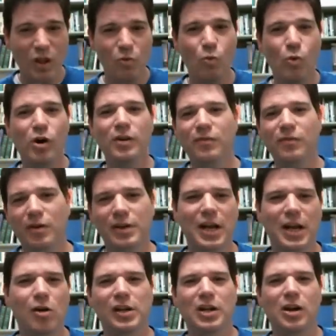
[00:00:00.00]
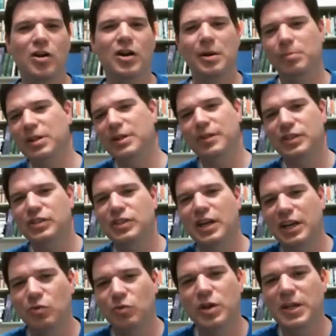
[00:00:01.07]
One fairly early on, I believe the
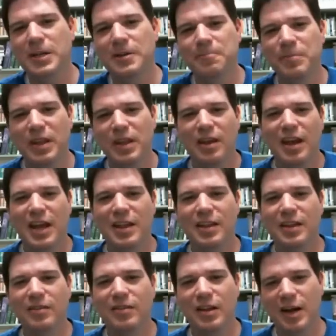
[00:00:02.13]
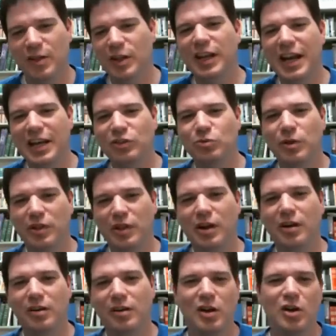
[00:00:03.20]
second week, and then the last one
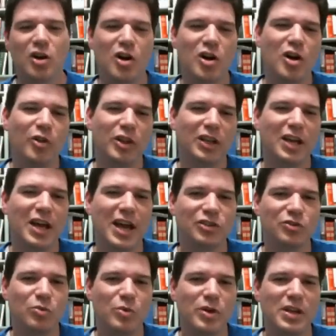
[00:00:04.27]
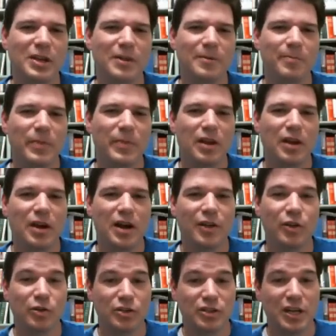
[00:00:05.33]
there on the last week.
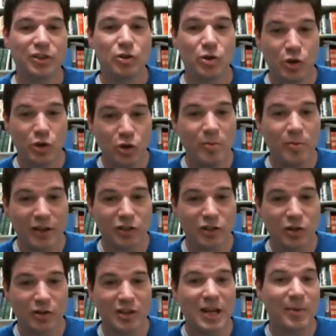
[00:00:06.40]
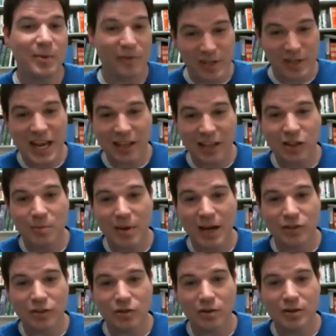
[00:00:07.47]
Those tests are due by a certain time. You have to take them by
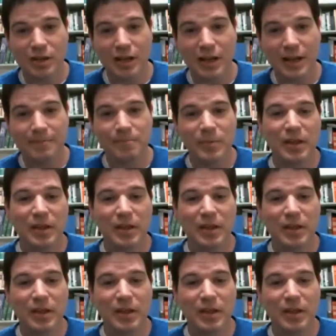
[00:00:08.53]
a certain time.